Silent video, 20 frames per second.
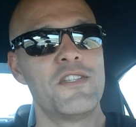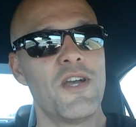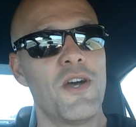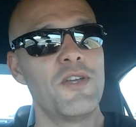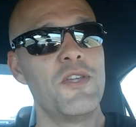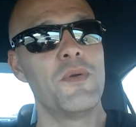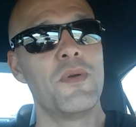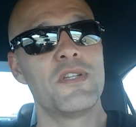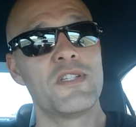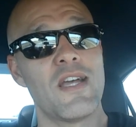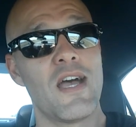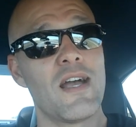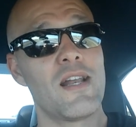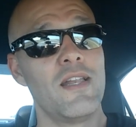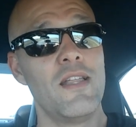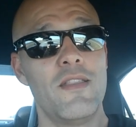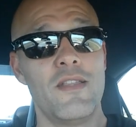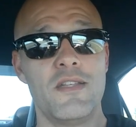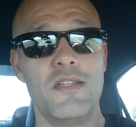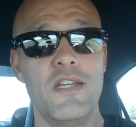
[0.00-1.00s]
to tell you
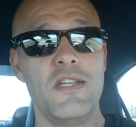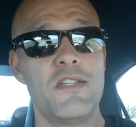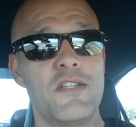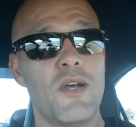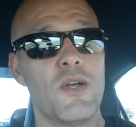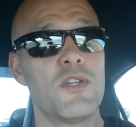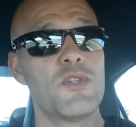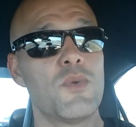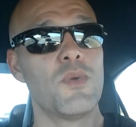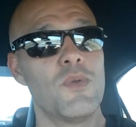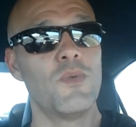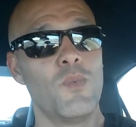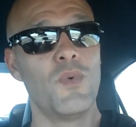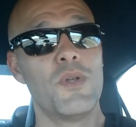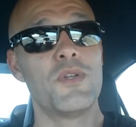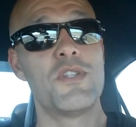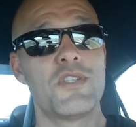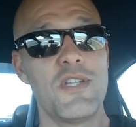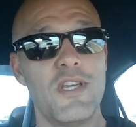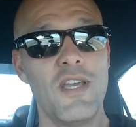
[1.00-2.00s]
exactly the details.
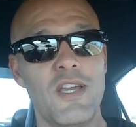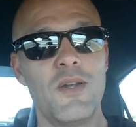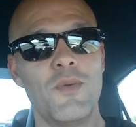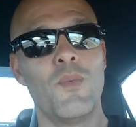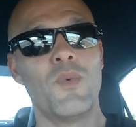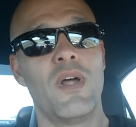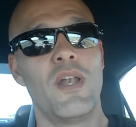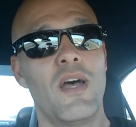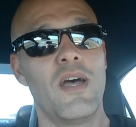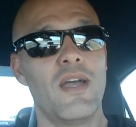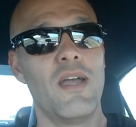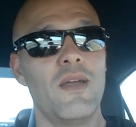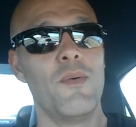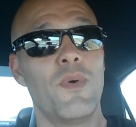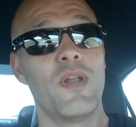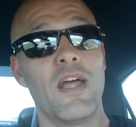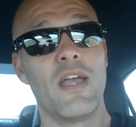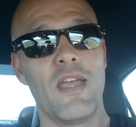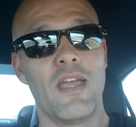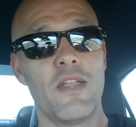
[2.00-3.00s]
We'll see it when
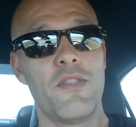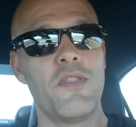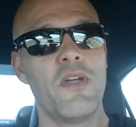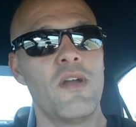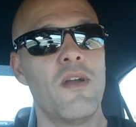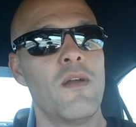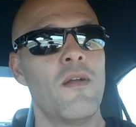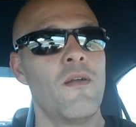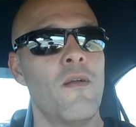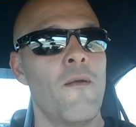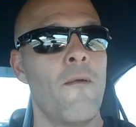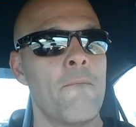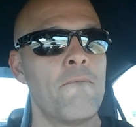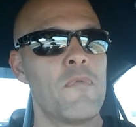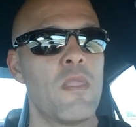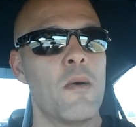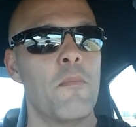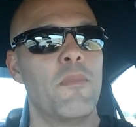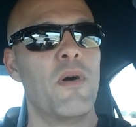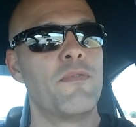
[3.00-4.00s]
I get there.
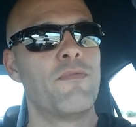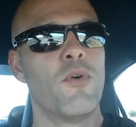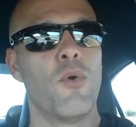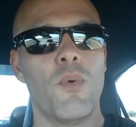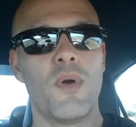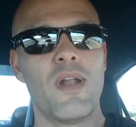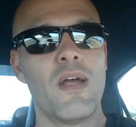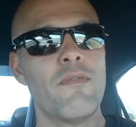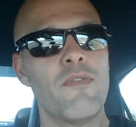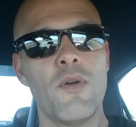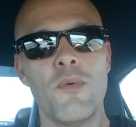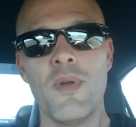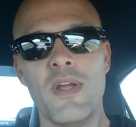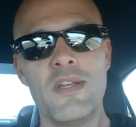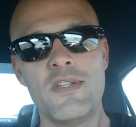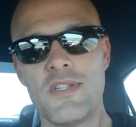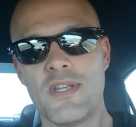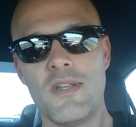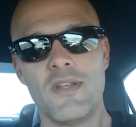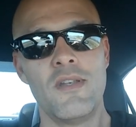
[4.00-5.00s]
But for whatever
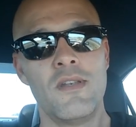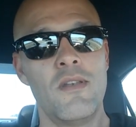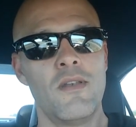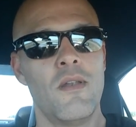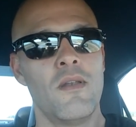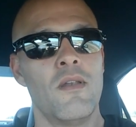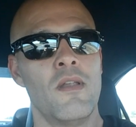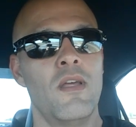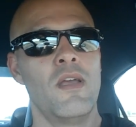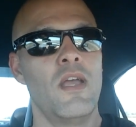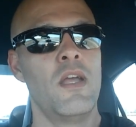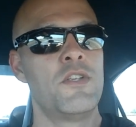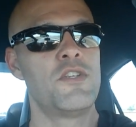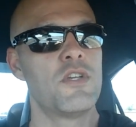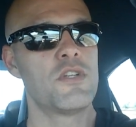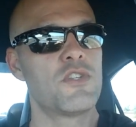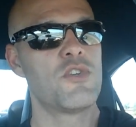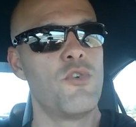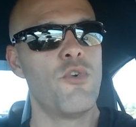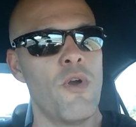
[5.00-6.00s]
reason, it
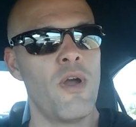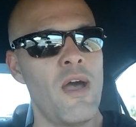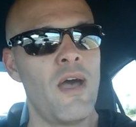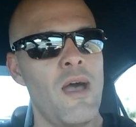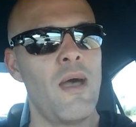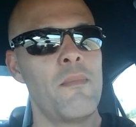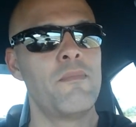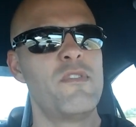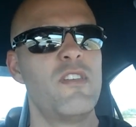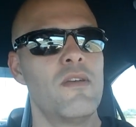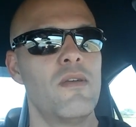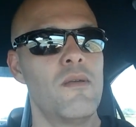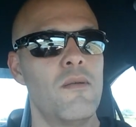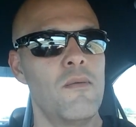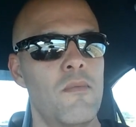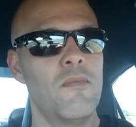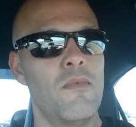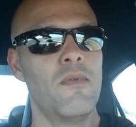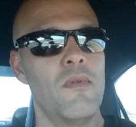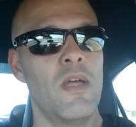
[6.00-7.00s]
just grabbed
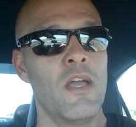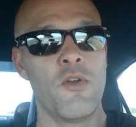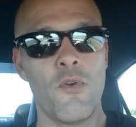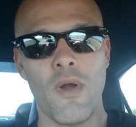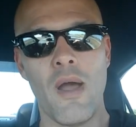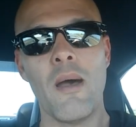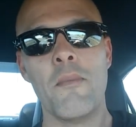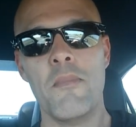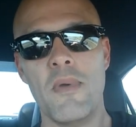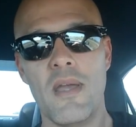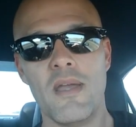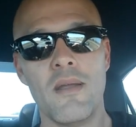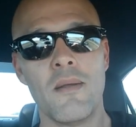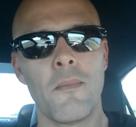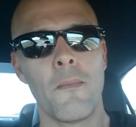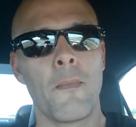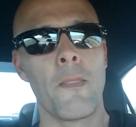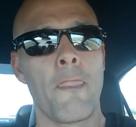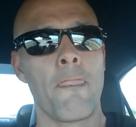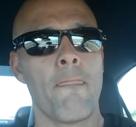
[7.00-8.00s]
me.
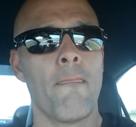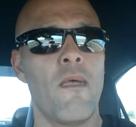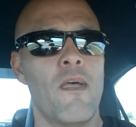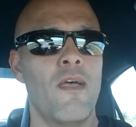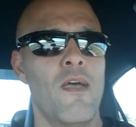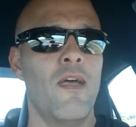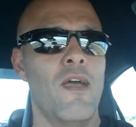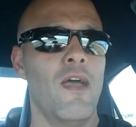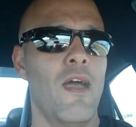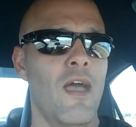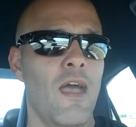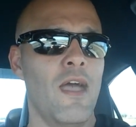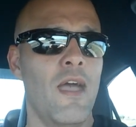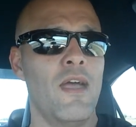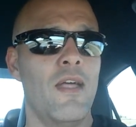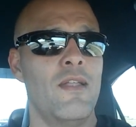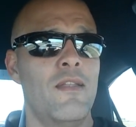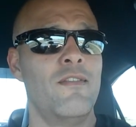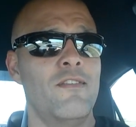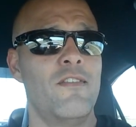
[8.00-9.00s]

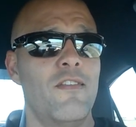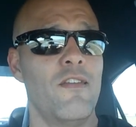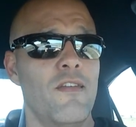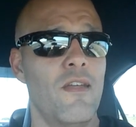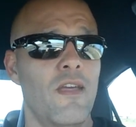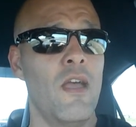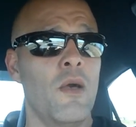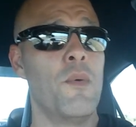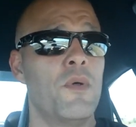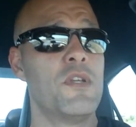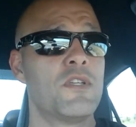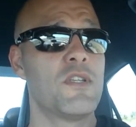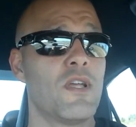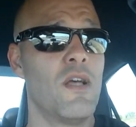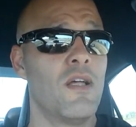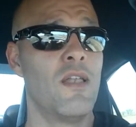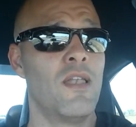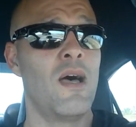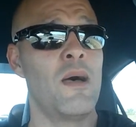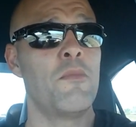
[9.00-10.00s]
And it was a
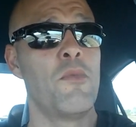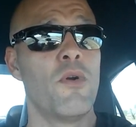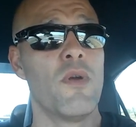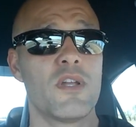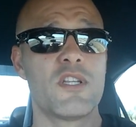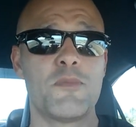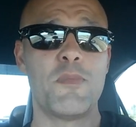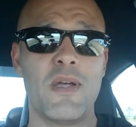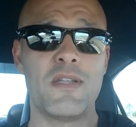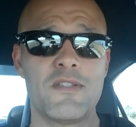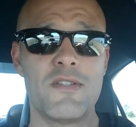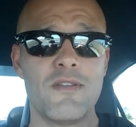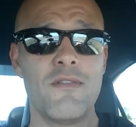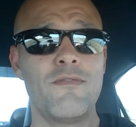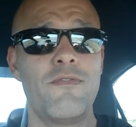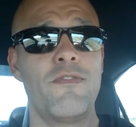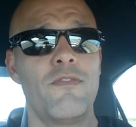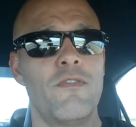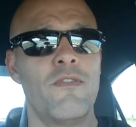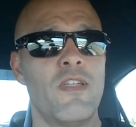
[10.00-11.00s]
lot more
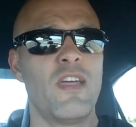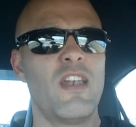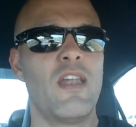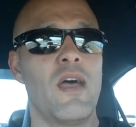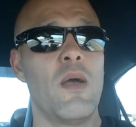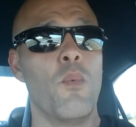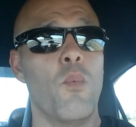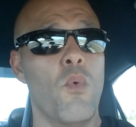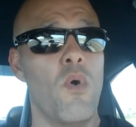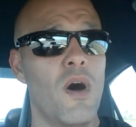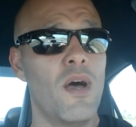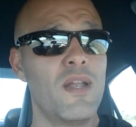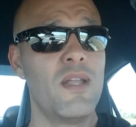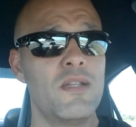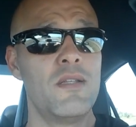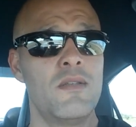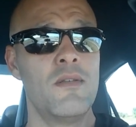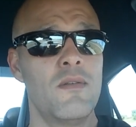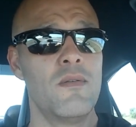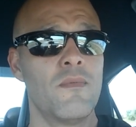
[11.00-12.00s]
expensive than I
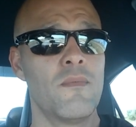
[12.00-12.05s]
wanted